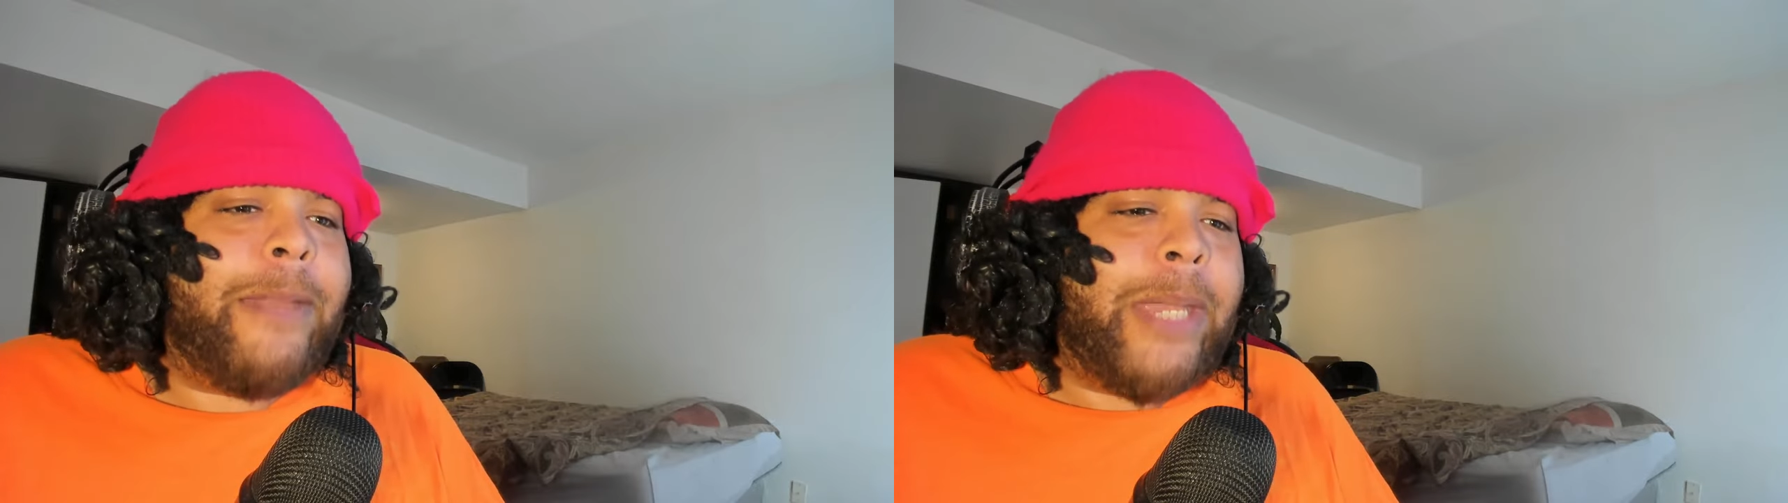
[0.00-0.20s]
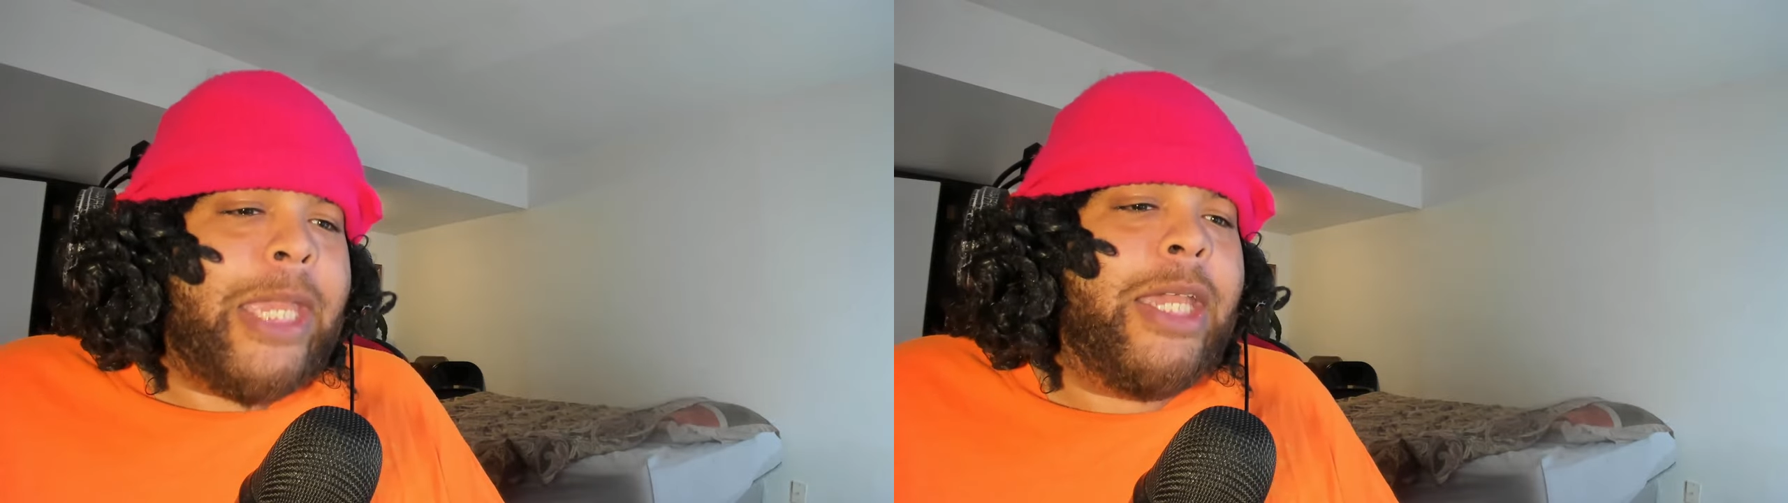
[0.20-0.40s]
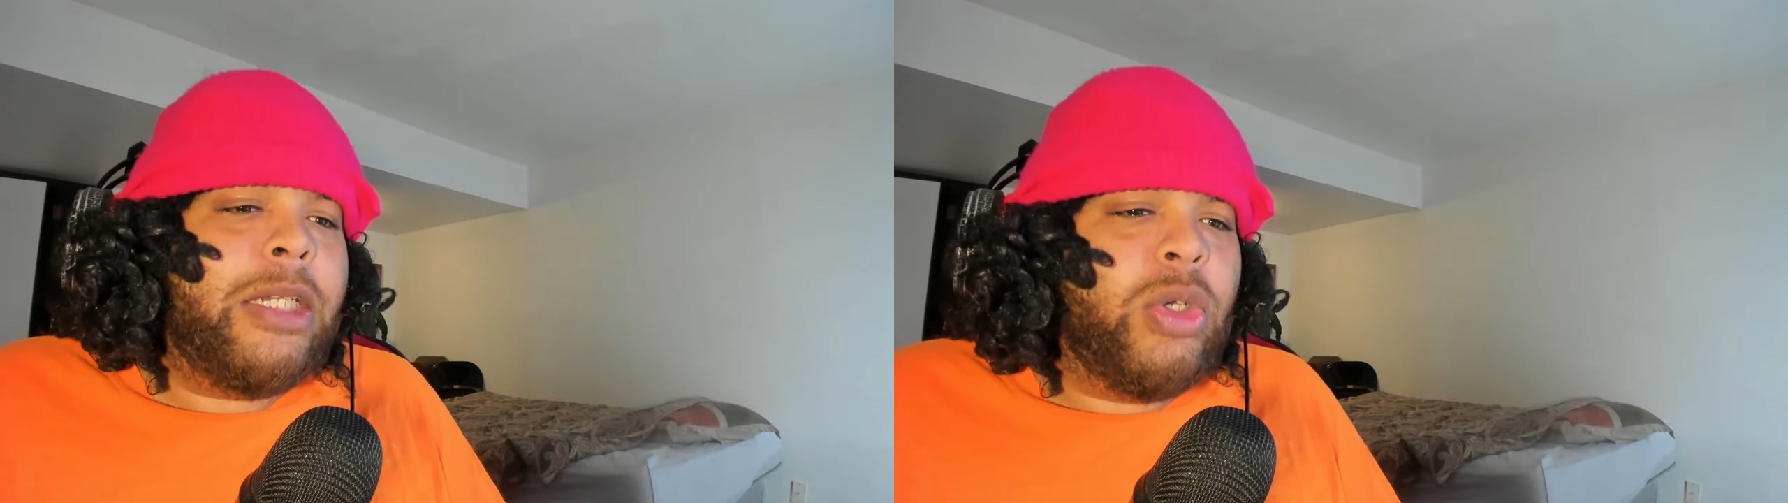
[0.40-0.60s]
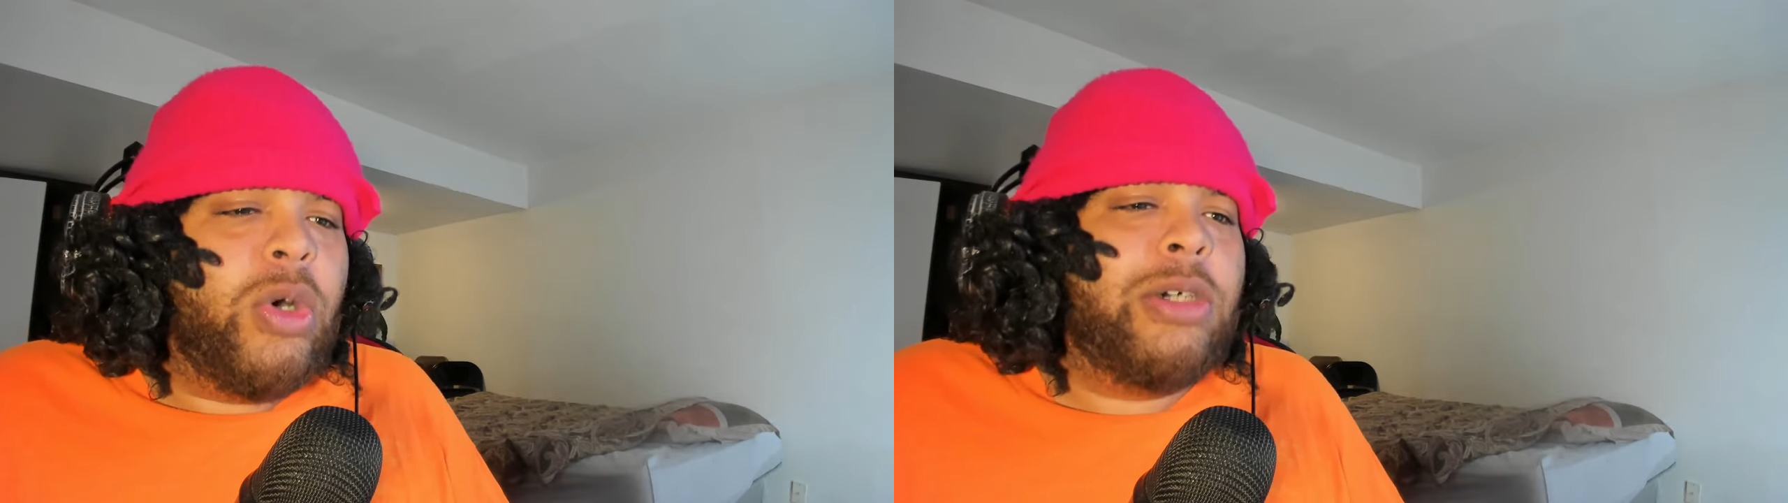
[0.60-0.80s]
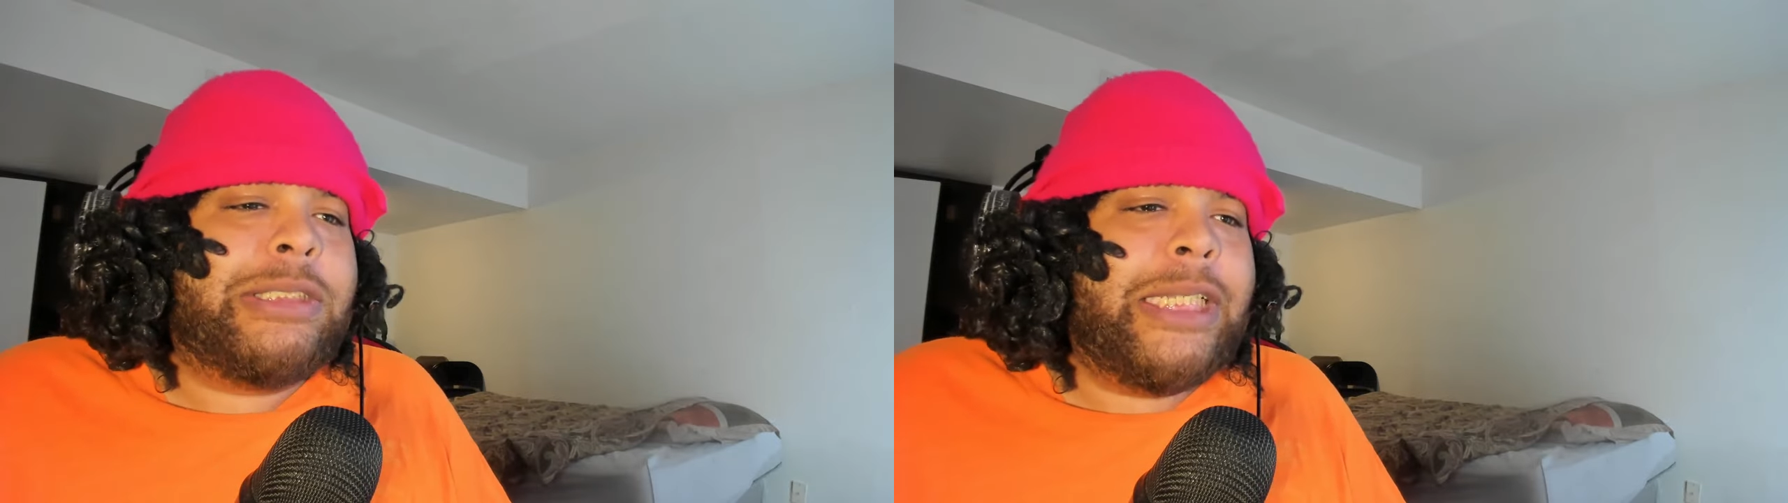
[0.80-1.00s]
man. You know
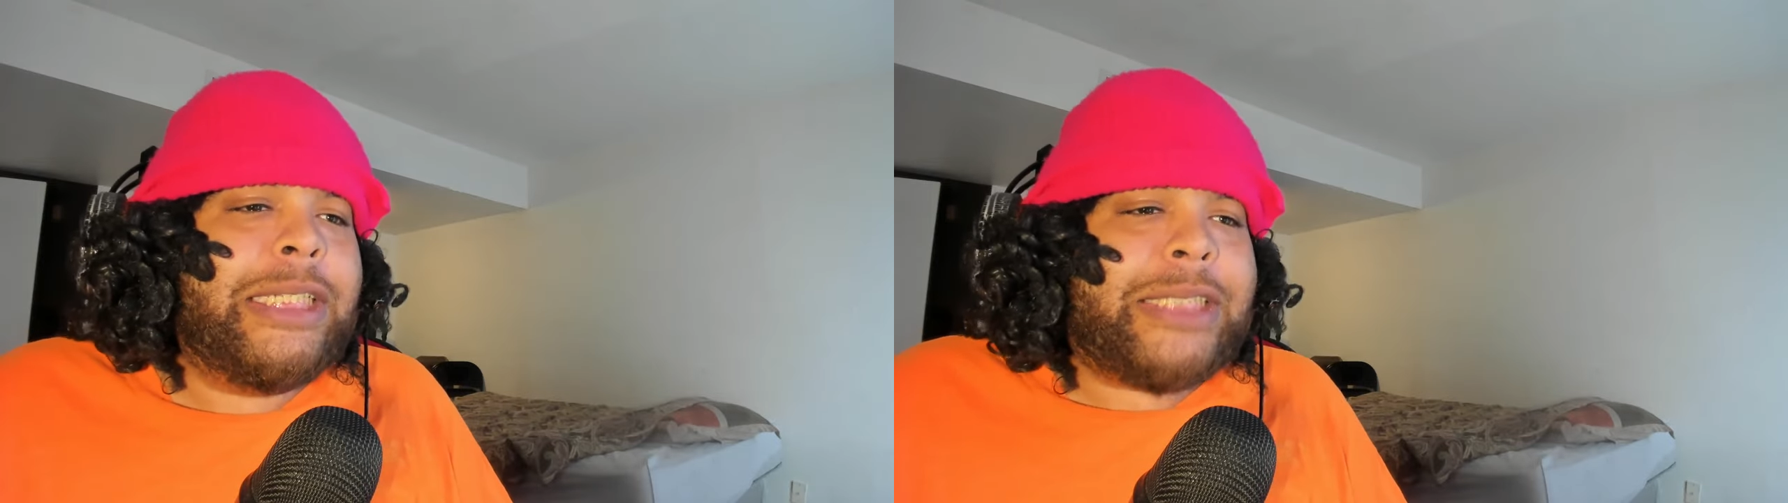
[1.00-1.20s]
what I'm saying?